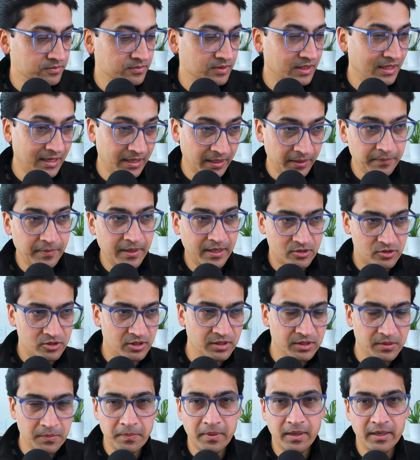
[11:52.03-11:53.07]
I'm actually in
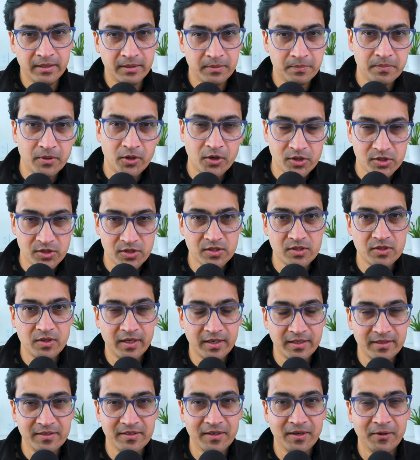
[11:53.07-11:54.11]
the buying process
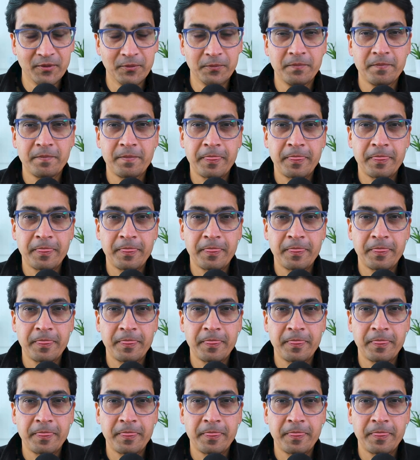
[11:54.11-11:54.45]
right now.